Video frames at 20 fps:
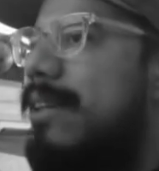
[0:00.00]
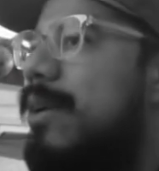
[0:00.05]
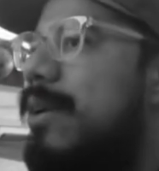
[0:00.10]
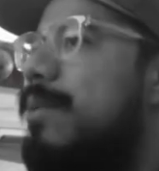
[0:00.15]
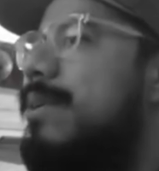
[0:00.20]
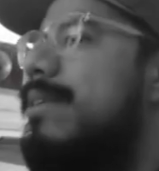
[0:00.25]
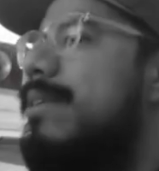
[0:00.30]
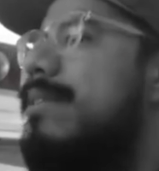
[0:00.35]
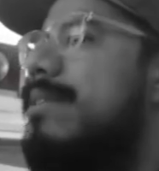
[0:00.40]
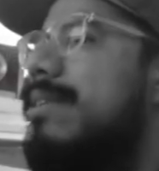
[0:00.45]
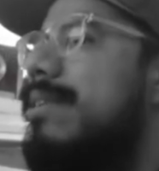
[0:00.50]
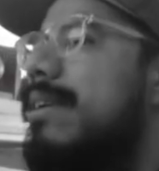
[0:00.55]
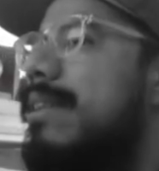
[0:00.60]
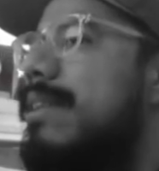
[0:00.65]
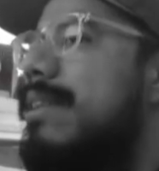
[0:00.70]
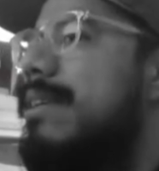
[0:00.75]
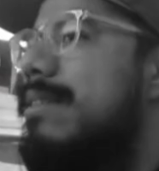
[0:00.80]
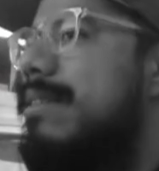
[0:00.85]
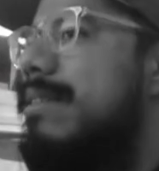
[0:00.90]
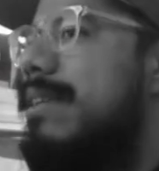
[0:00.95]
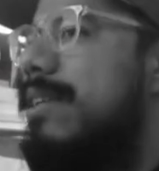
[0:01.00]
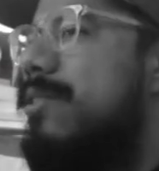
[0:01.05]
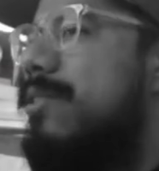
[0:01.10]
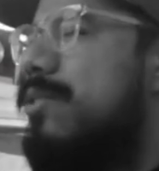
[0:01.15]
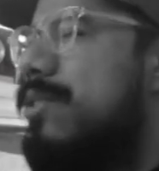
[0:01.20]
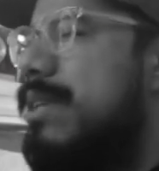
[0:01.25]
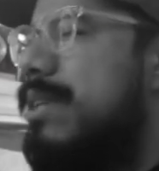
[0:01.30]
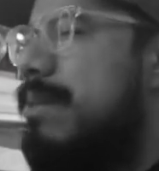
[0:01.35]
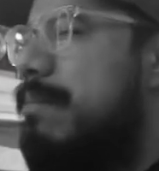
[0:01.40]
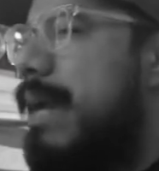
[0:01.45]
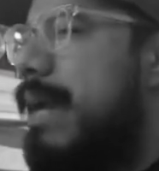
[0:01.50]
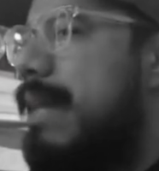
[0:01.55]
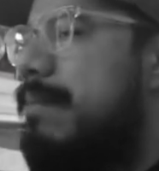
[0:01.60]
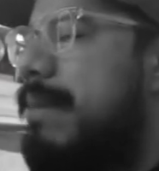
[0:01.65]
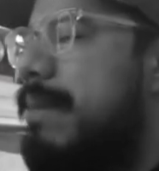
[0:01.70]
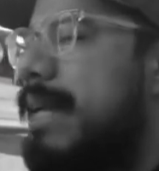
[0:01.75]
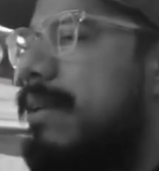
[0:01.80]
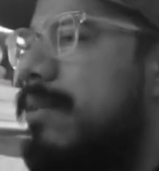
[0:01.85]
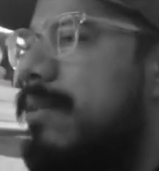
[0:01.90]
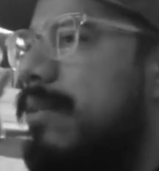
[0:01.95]
noticed this interesting
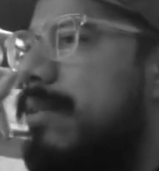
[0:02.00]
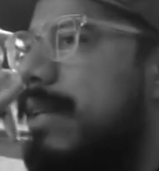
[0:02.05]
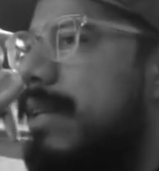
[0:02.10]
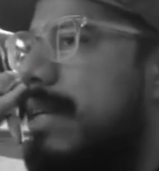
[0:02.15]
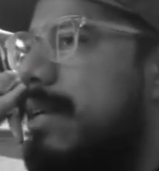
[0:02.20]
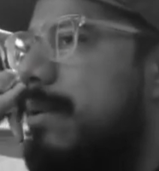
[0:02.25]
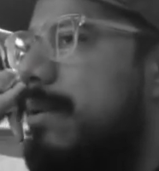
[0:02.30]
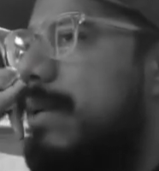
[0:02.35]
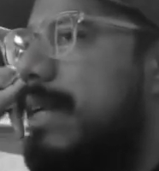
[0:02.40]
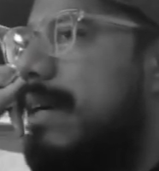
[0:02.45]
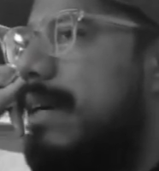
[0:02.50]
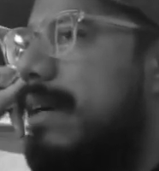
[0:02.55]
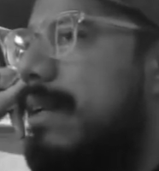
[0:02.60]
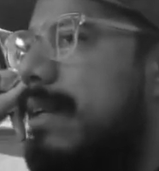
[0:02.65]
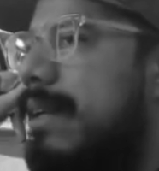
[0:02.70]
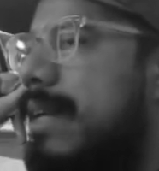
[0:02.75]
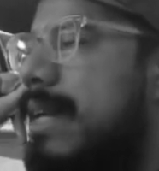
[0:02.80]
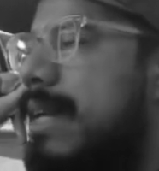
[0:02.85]
mathematical thing going on